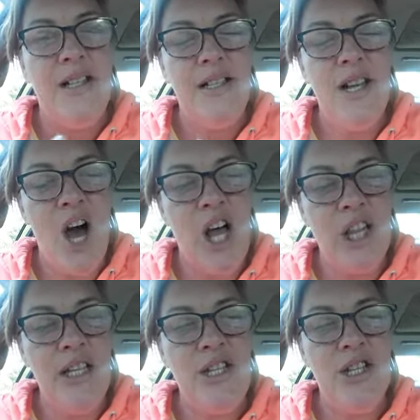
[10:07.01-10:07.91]

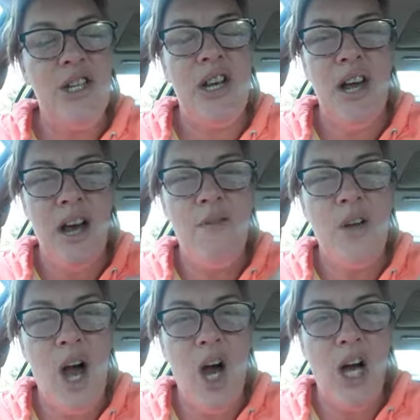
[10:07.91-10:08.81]
Knowledge of
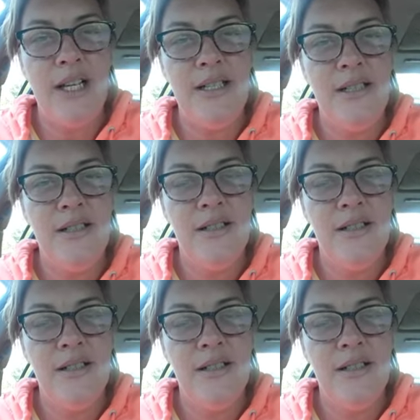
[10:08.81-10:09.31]
God,